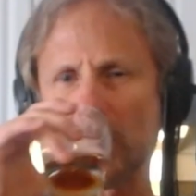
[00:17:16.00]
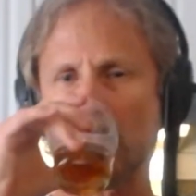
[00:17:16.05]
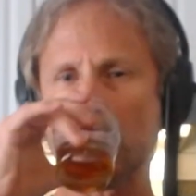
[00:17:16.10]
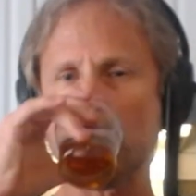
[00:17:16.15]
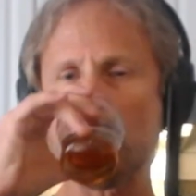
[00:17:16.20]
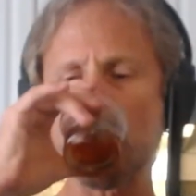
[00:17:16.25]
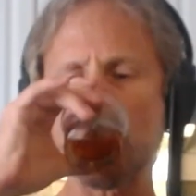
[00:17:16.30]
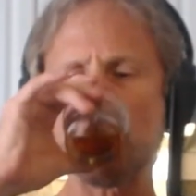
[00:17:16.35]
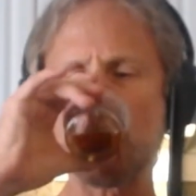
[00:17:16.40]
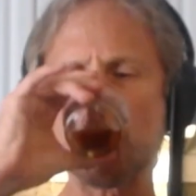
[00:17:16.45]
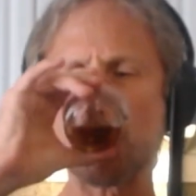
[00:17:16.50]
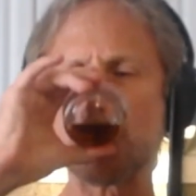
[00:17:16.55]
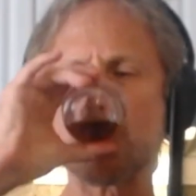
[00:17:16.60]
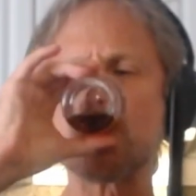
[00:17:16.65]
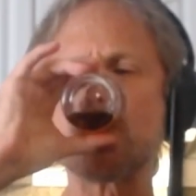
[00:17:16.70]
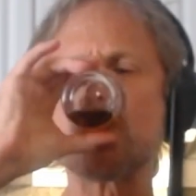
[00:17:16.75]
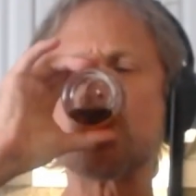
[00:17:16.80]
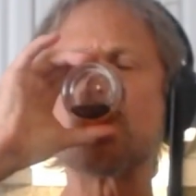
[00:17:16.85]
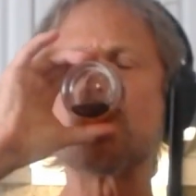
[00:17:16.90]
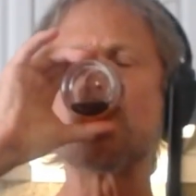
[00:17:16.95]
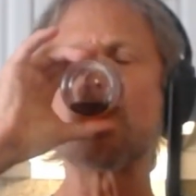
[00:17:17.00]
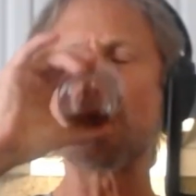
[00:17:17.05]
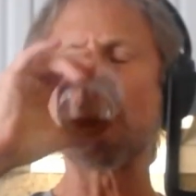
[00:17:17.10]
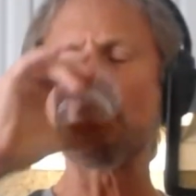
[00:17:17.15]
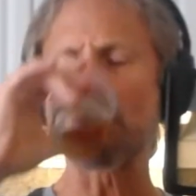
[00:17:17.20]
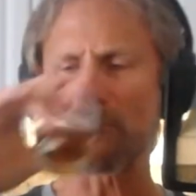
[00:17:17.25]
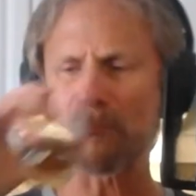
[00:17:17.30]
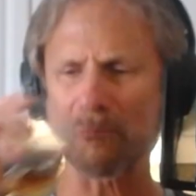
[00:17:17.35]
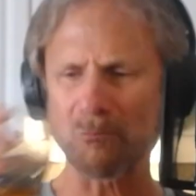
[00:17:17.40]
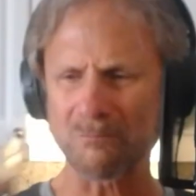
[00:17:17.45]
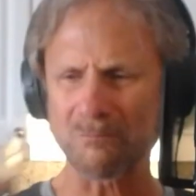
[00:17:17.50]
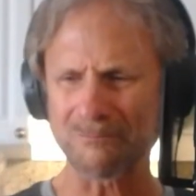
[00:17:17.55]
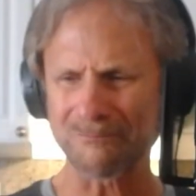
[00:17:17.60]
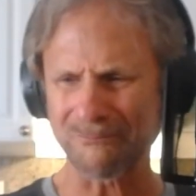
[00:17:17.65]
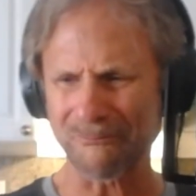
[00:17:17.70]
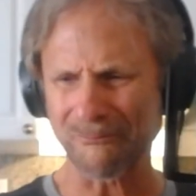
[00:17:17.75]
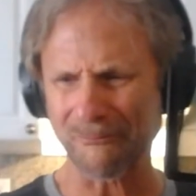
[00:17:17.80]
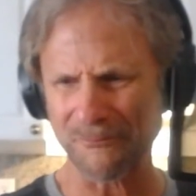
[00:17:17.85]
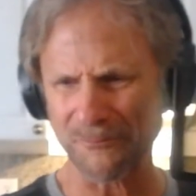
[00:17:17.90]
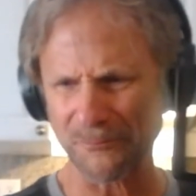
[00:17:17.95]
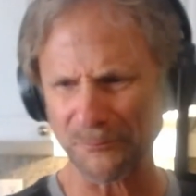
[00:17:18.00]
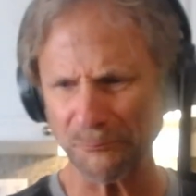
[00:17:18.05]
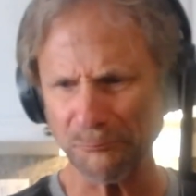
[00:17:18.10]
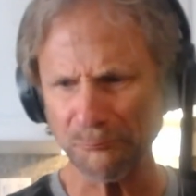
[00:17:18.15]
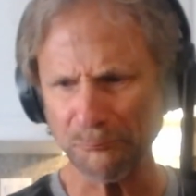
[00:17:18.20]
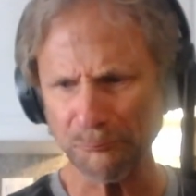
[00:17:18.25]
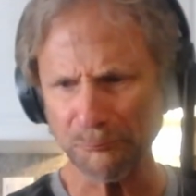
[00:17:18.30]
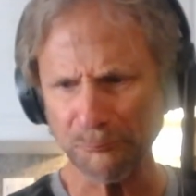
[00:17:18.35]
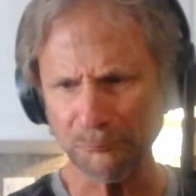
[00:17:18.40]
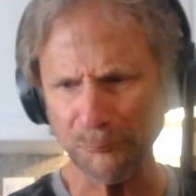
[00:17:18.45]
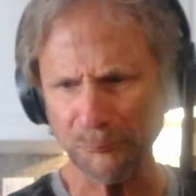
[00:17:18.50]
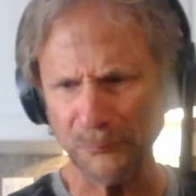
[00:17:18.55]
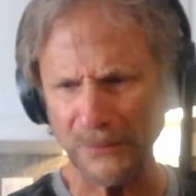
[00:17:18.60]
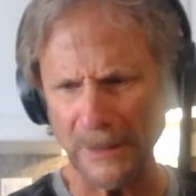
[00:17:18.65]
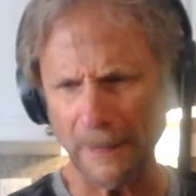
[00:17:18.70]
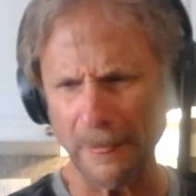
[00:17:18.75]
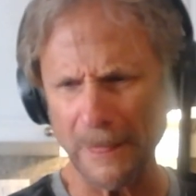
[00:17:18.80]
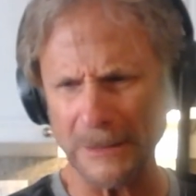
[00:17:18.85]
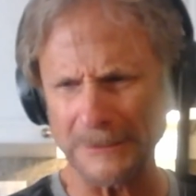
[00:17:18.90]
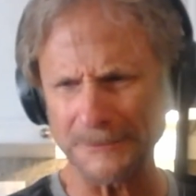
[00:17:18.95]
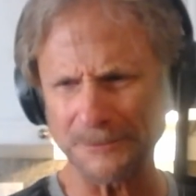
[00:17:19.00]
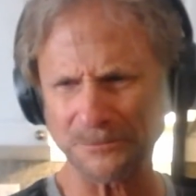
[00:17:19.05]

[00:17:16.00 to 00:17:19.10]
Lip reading: No one is speaking in this clip.